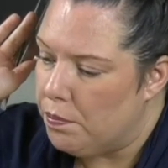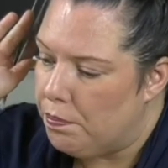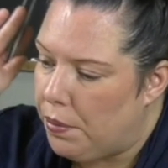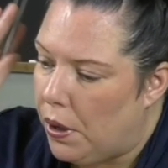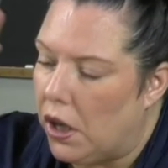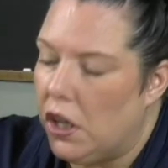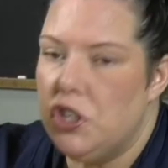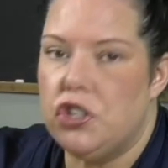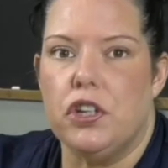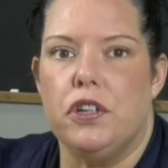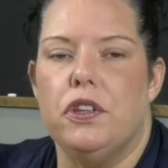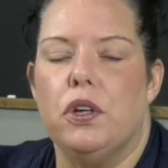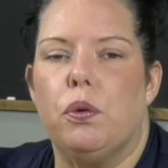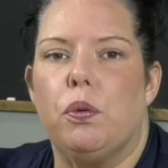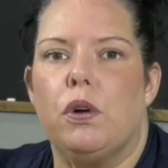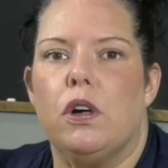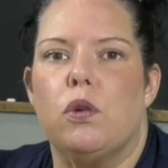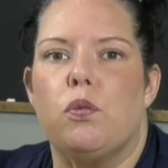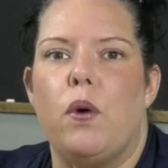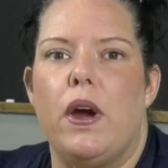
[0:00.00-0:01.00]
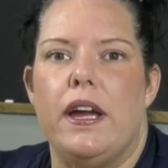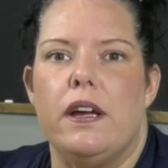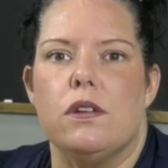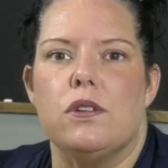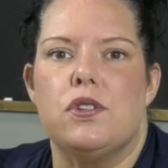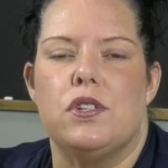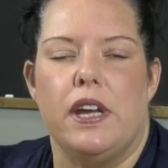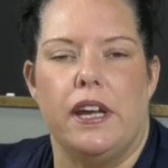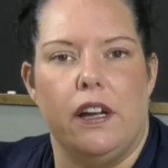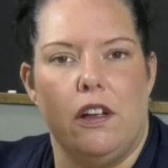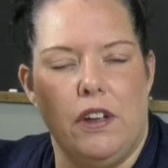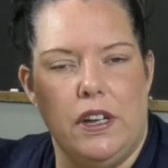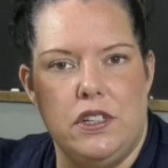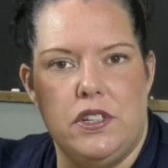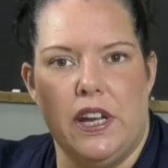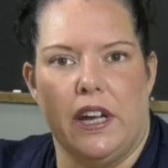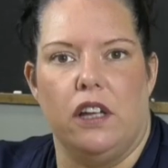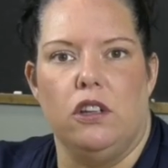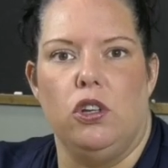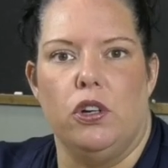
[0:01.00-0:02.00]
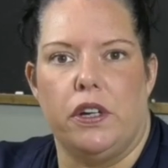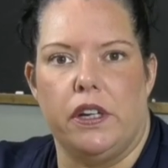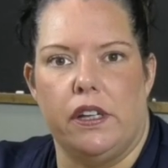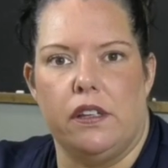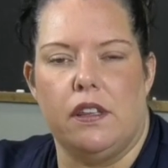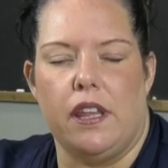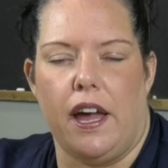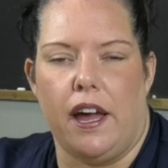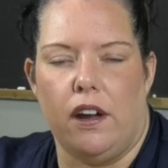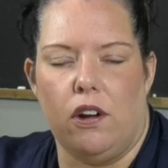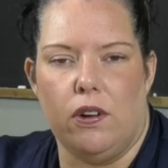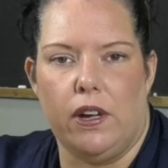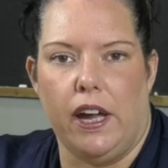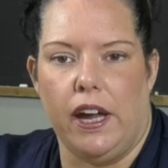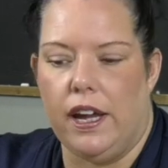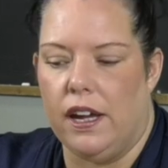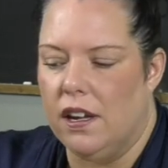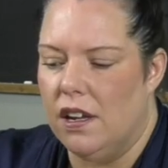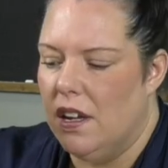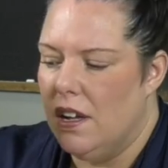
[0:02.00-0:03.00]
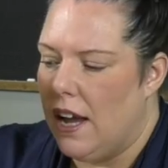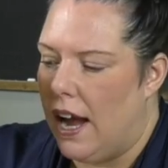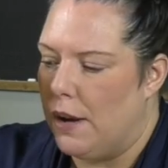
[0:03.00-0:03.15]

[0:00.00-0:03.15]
punch in the word whale's tail and take a look at that, okay?